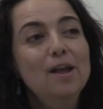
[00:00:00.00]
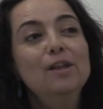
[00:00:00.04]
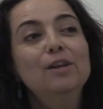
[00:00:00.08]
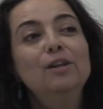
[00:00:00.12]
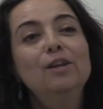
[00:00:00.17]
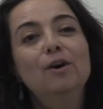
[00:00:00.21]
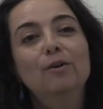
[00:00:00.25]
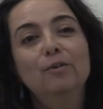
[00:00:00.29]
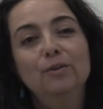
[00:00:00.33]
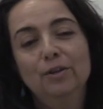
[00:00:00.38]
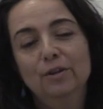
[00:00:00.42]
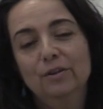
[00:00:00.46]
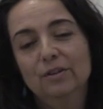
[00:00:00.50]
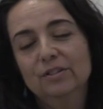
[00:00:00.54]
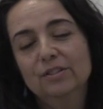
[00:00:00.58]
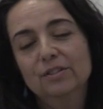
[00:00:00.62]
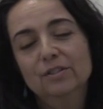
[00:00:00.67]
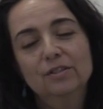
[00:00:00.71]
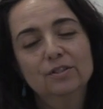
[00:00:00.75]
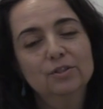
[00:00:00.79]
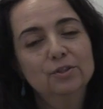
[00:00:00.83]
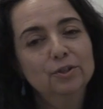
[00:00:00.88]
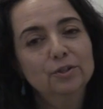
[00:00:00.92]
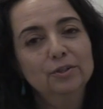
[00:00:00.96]
No,
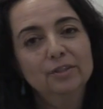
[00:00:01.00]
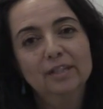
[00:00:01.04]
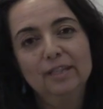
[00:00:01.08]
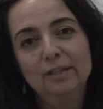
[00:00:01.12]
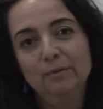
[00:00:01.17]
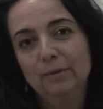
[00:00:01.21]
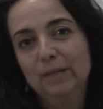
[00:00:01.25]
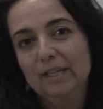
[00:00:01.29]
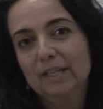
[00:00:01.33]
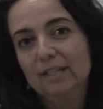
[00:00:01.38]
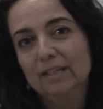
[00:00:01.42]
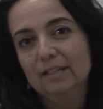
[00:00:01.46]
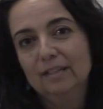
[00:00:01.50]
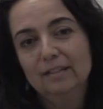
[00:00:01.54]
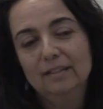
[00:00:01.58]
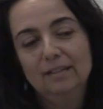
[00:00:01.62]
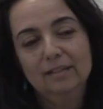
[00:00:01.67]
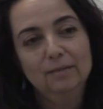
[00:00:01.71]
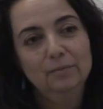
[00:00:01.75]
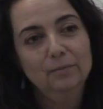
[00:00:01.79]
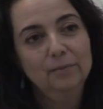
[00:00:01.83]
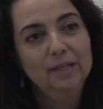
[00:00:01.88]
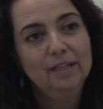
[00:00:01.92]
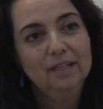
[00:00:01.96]
certainly we can
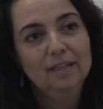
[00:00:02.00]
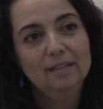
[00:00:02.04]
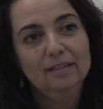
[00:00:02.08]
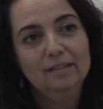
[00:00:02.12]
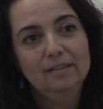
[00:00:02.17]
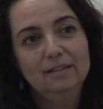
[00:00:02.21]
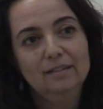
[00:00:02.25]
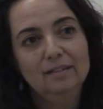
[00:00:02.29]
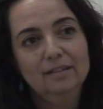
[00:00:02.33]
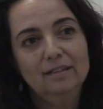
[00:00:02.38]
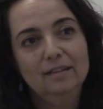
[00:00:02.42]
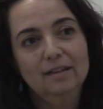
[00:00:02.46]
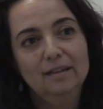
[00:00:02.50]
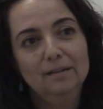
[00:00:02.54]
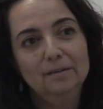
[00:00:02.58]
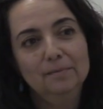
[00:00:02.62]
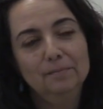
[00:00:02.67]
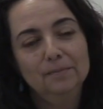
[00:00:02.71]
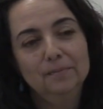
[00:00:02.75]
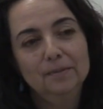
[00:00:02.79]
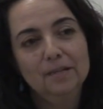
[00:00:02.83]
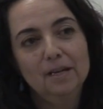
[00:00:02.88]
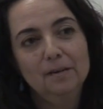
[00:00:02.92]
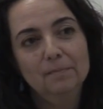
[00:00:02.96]

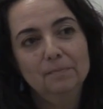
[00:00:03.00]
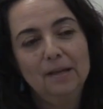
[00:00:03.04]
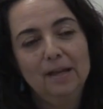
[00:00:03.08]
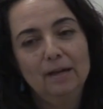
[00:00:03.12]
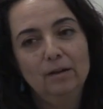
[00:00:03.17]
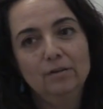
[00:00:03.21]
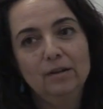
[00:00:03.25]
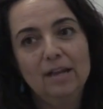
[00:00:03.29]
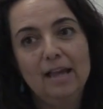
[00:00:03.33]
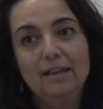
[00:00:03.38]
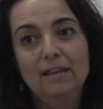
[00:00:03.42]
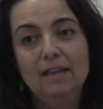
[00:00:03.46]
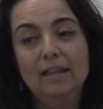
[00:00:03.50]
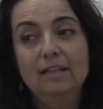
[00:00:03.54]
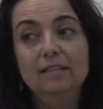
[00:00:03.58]
come out.